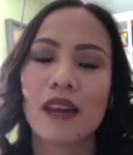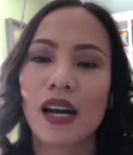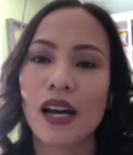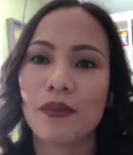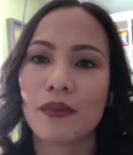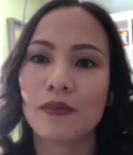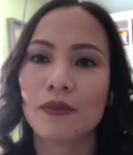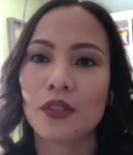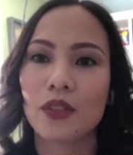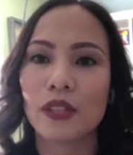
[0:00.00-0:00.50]

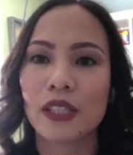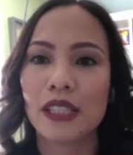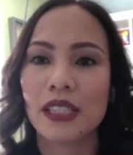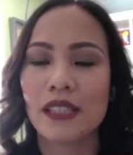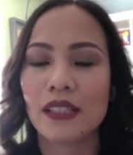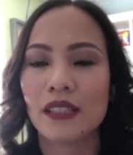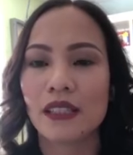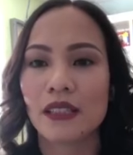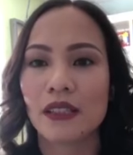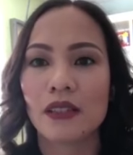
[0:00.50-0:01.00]
um, during
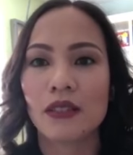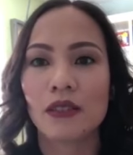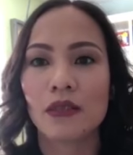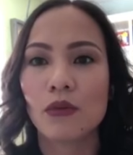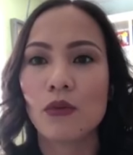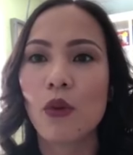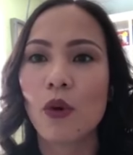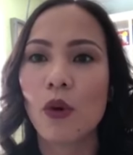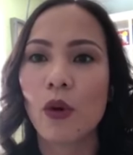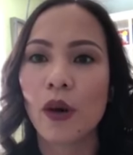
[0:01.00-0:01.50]
the
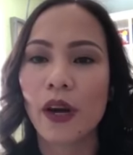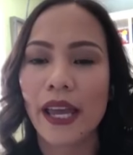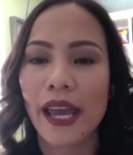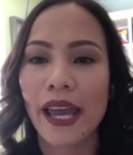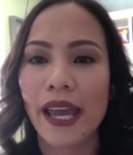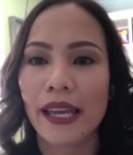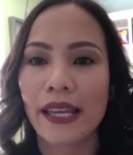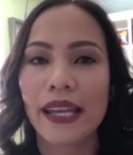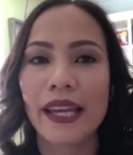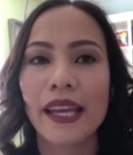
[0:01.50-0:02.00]
war
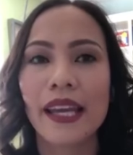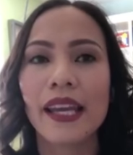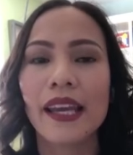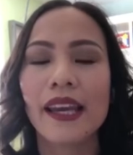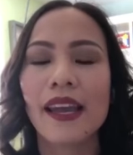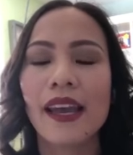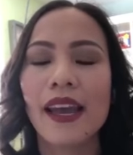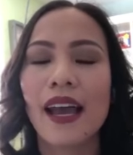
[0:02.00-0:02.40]
ended.